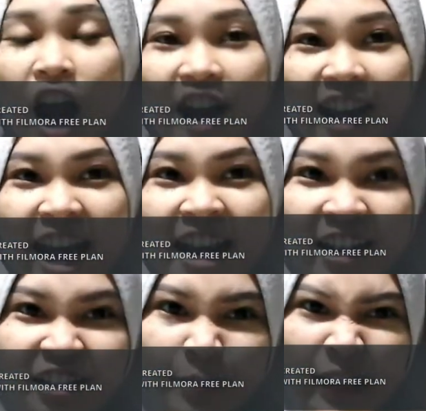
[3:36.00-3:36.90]
Okay,
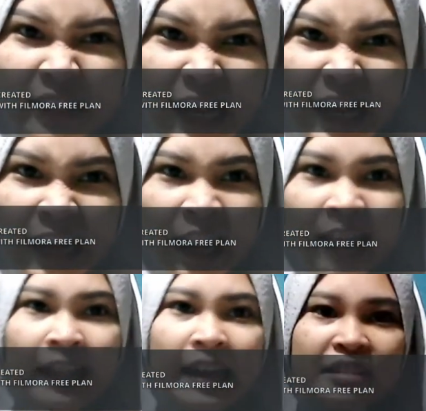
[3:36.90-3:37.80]
next
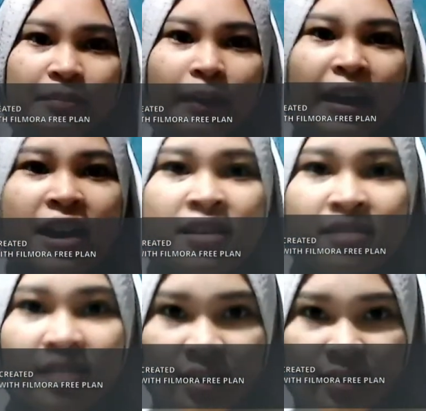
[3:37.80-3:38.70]
material
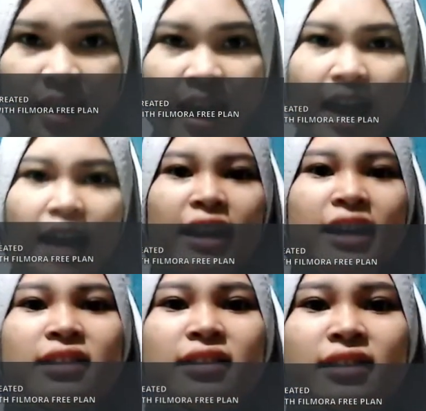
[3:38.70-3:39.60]
experiences.
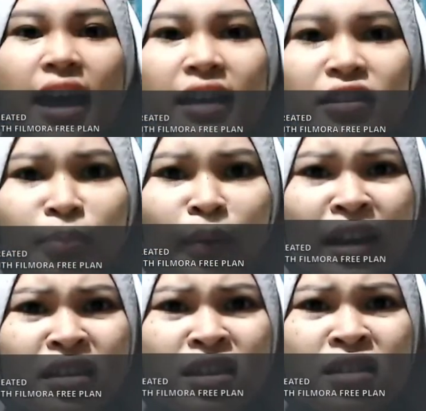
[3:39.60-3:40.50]
Is
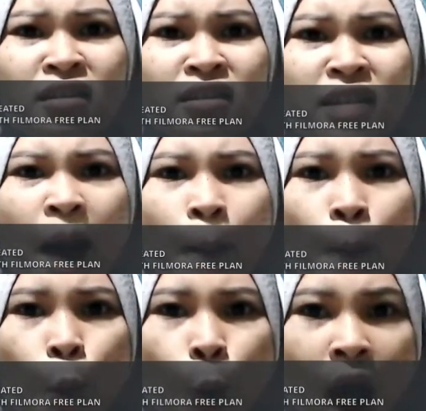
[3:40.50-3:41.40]
experiences
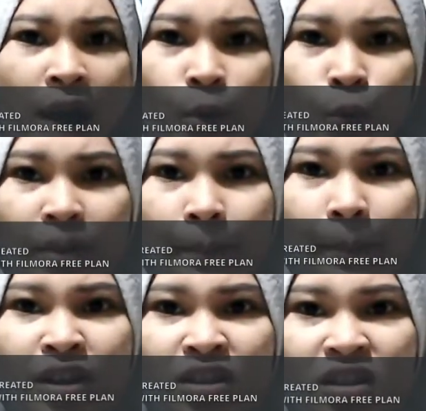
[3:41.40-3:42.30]
someone with
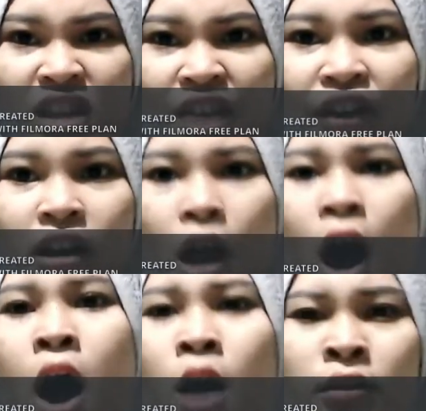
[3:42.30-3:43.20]
persevered
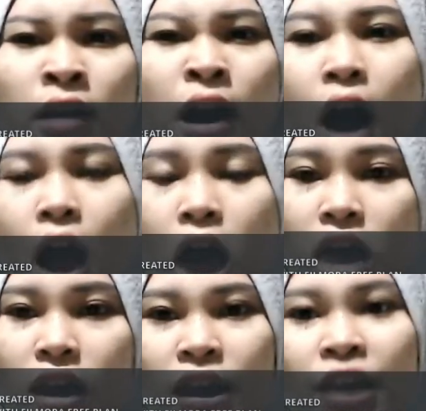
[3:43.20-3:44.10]
on
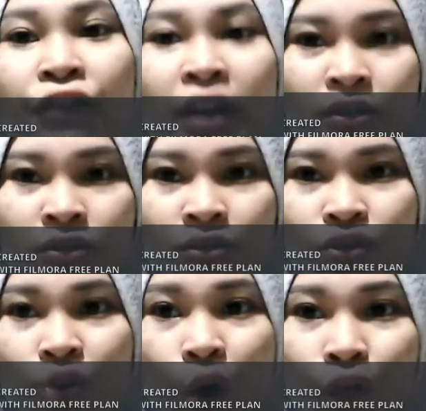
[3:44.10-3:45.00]
even
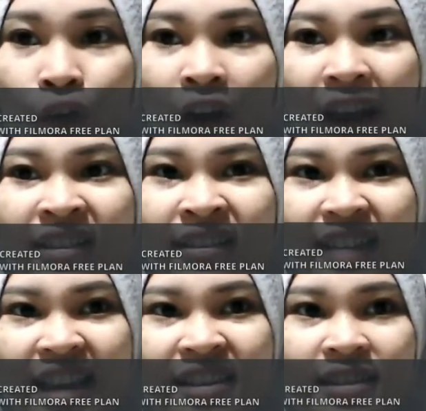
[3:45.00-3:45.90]
so. For
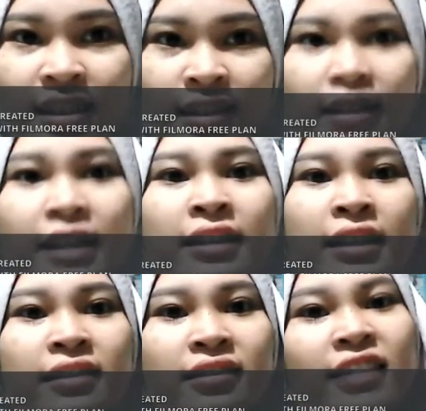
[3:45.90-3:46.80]
instance, in
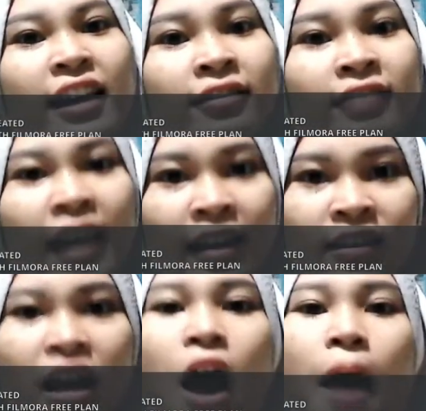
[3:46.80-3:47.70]
the
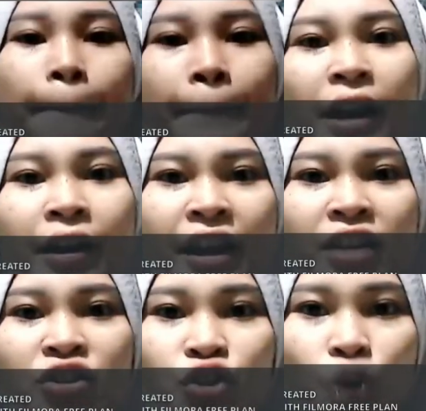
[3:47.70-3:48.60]
sentence
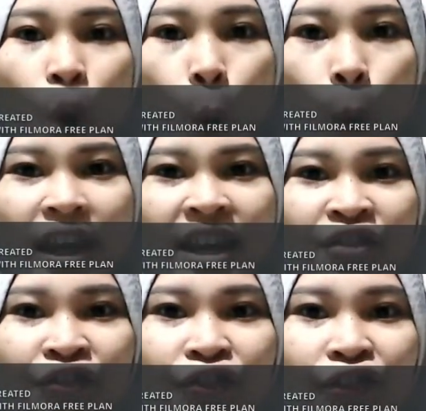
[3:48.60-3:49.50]
Maria show
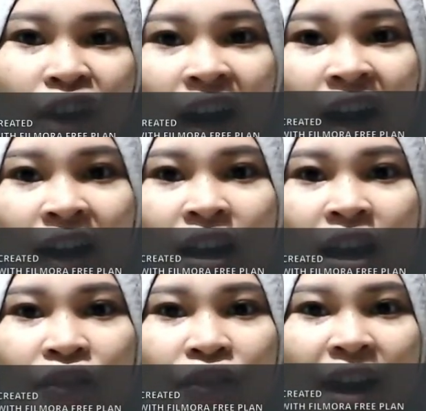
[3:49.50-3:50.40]
in
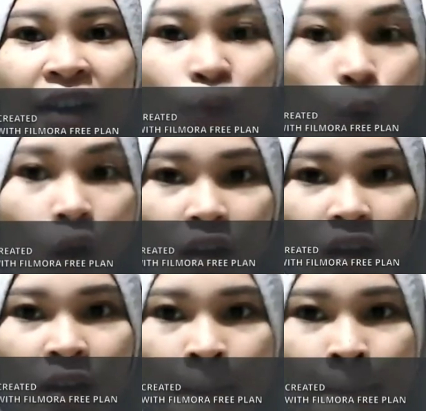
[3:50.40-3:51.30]
firework.
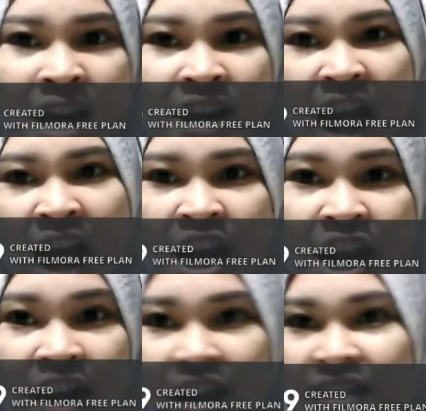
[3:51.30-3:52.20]
Maria
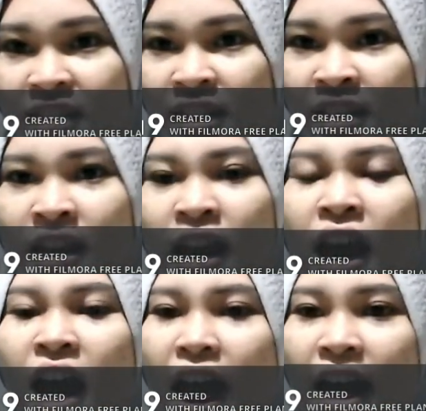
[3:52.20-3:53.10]
here is
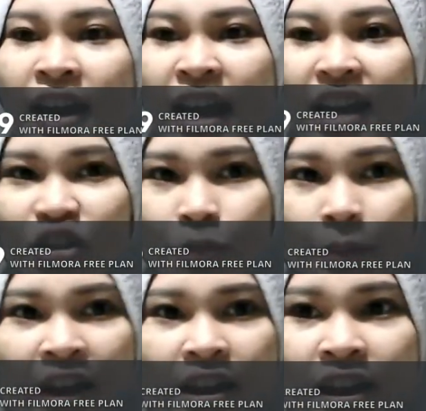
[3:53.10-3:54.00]
an
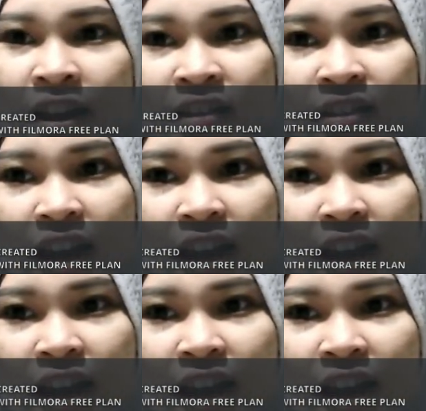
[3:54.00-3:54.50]
experiences.